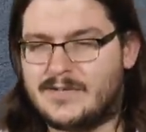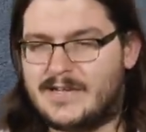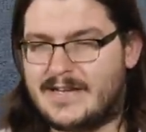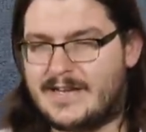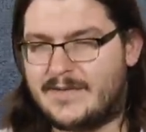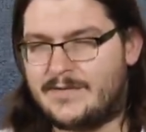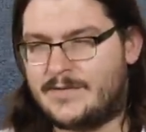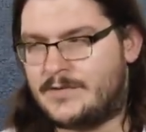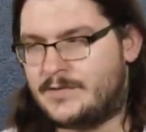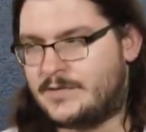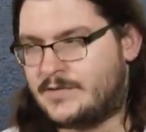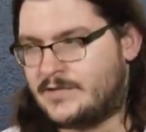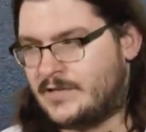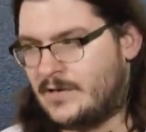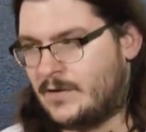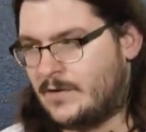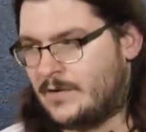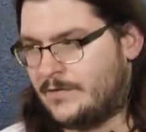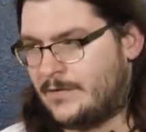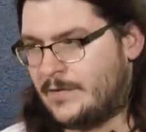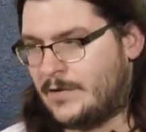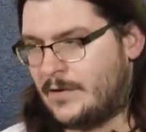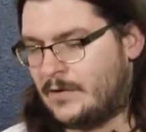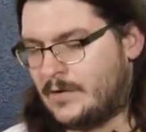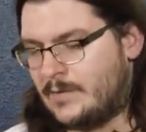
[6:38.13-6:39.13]
Like if you
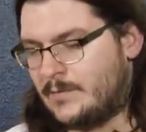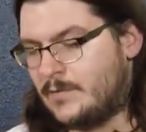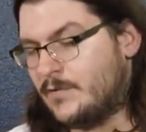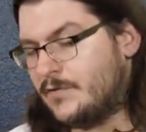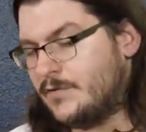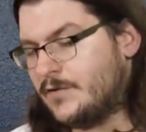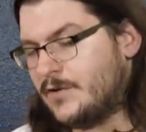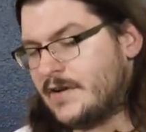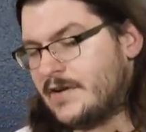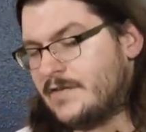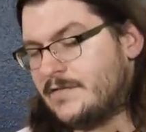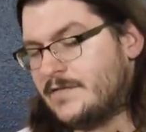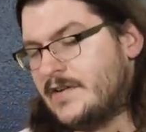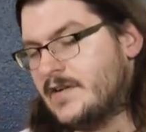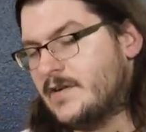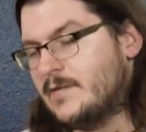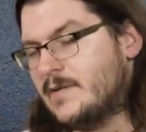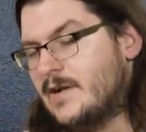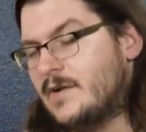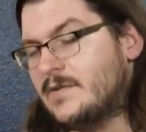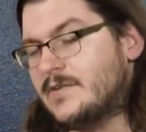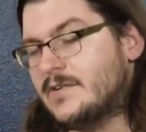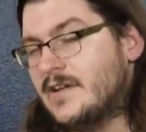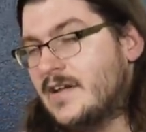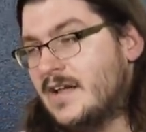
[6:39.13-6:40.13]
start, if you can only move 30 feet
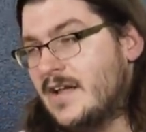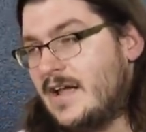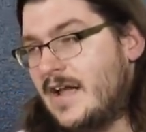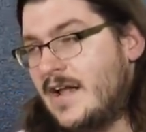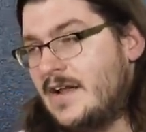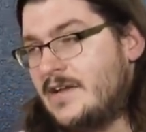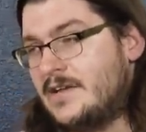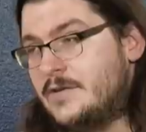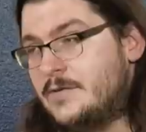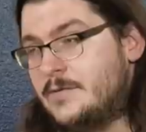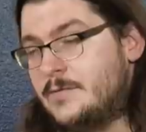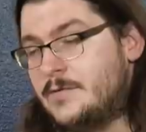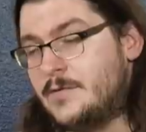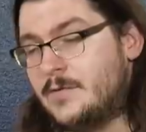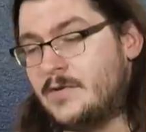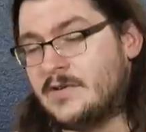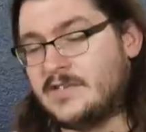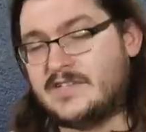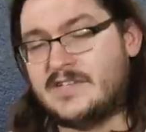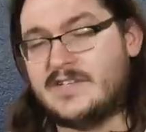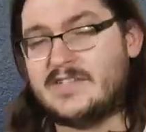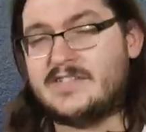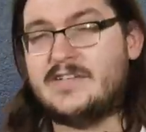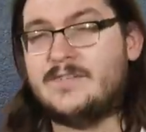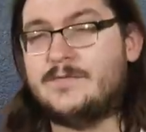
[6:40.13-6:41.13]
around and you do a
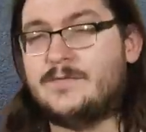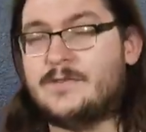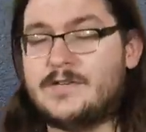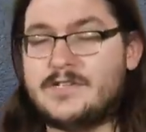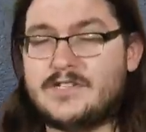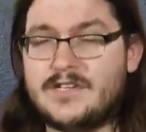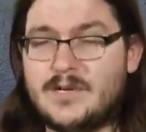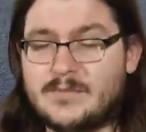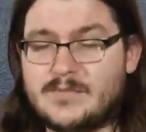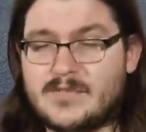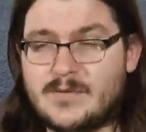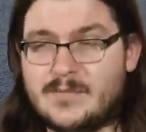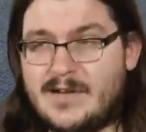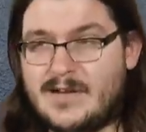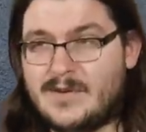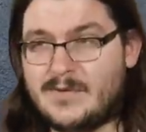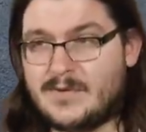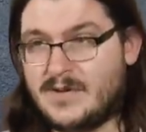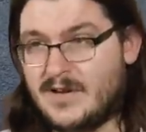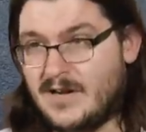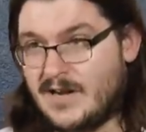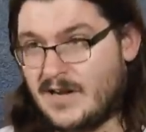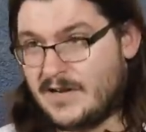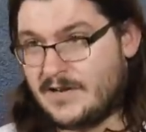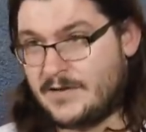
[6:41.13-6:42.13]
60 foot jump
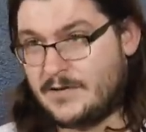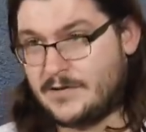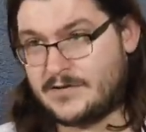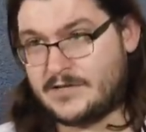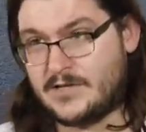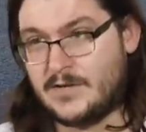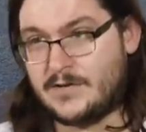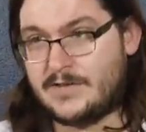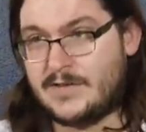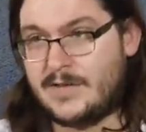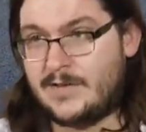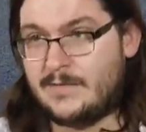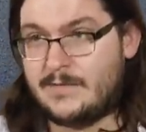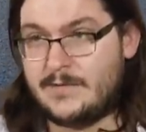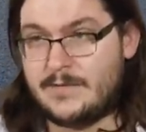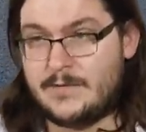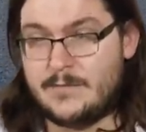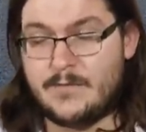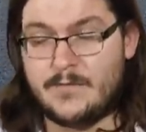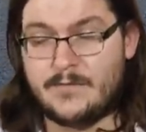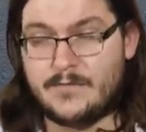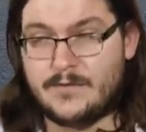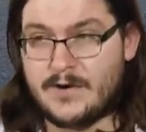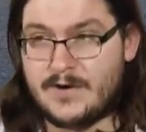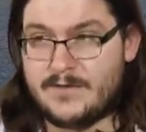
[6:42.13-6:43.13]
somehow, you start that, you
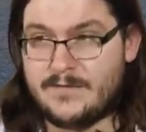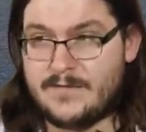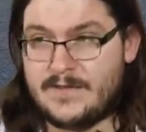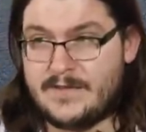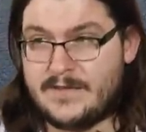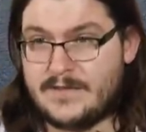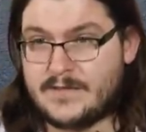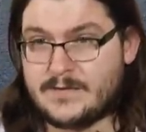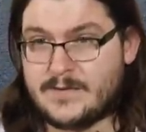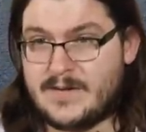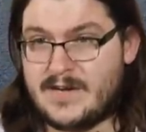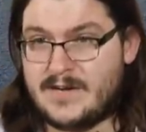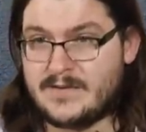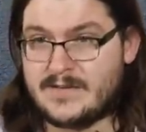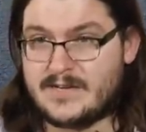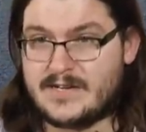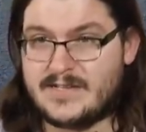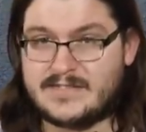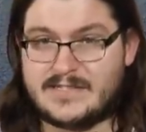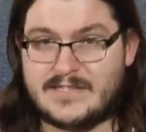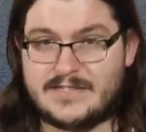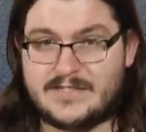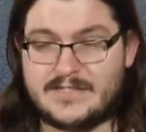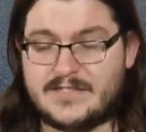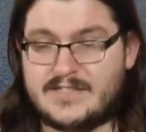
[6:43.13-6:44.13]
move 30 feet this round
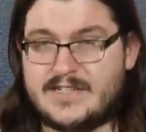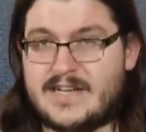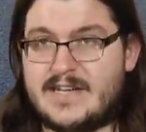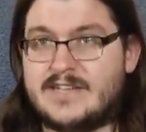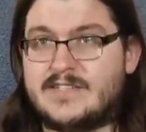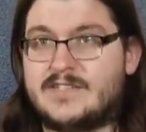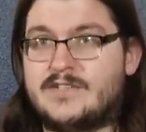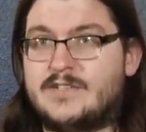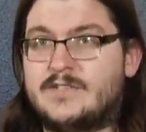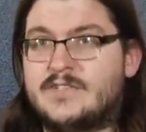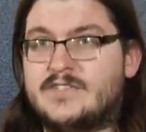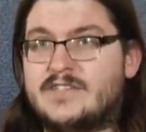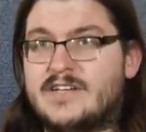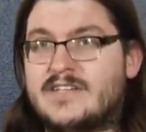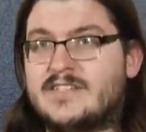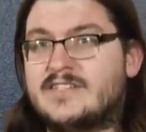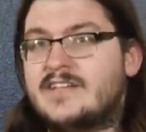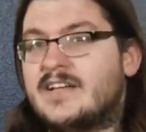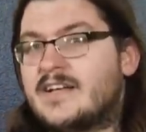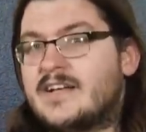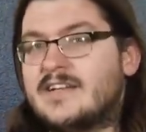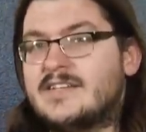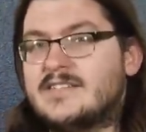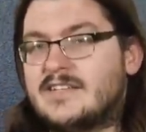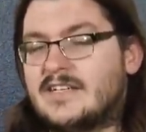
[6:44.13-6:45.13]
because it just takes you six
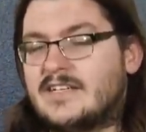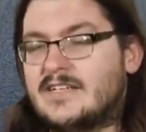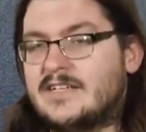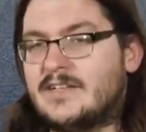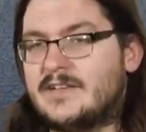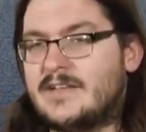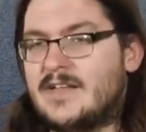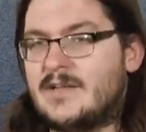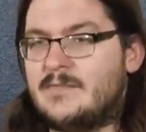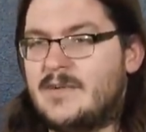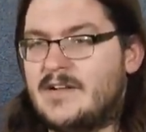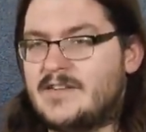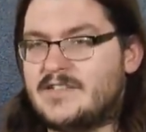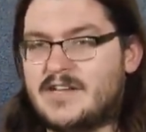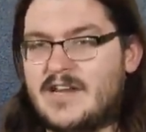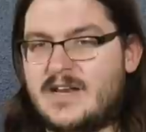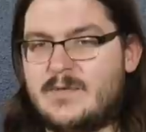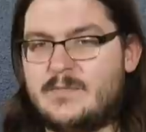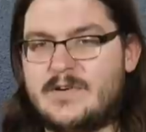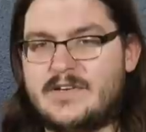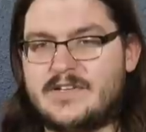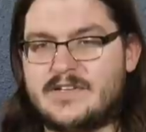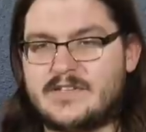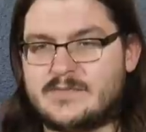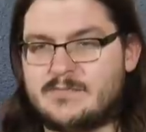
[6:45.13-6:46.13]
seconds to clear that much
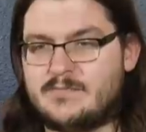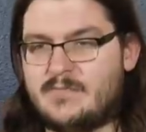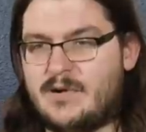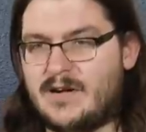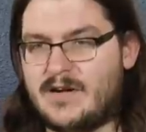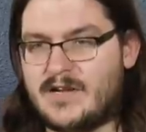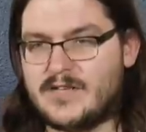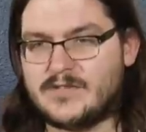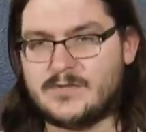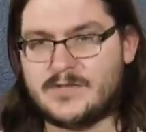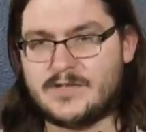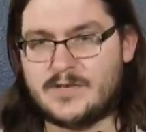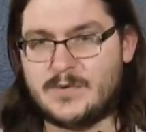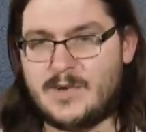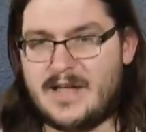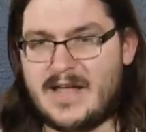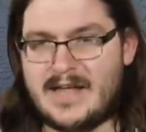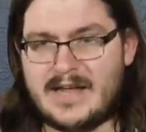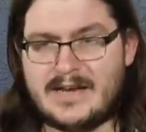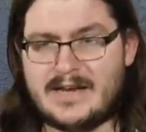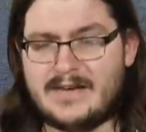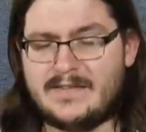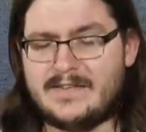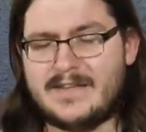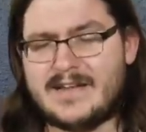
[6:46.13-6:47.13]
and we just pause with you
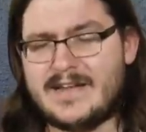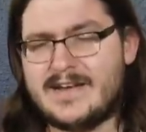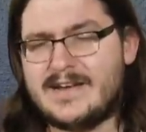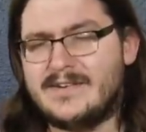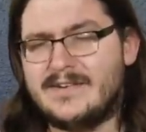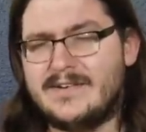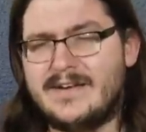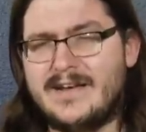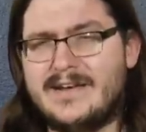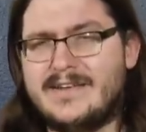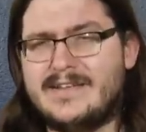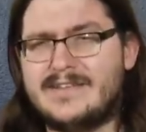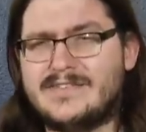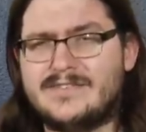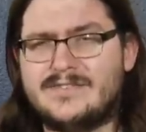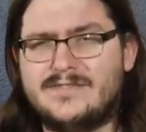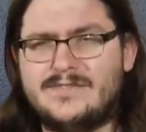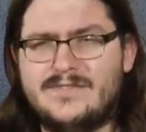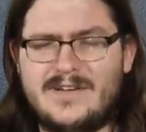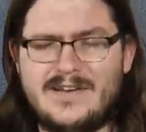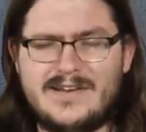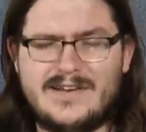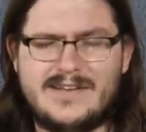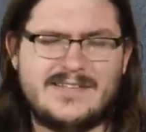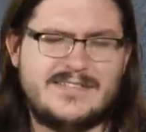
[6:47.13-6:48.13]
hanging in the air and it's
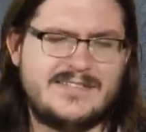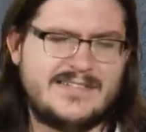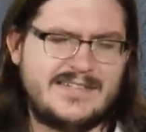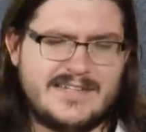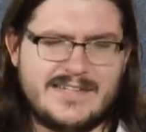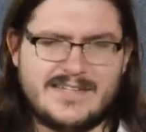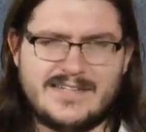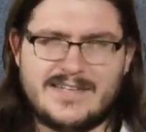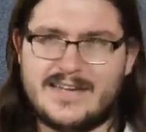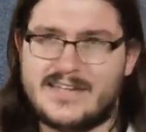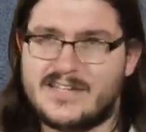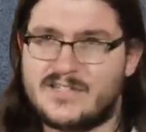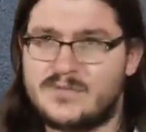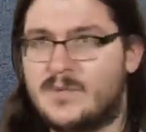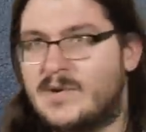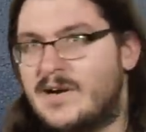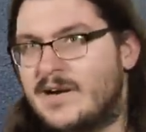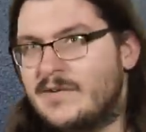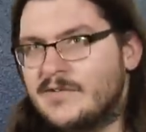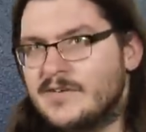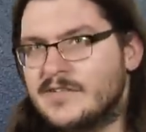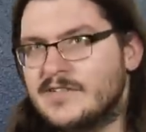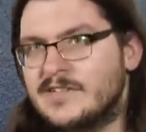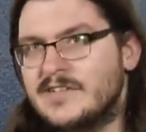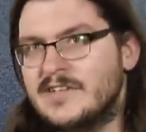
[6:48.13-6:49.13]
fun, it's D&D, it's
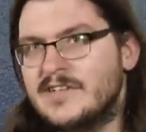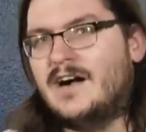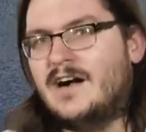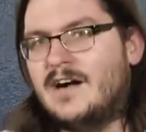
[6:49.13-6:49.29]
whatever.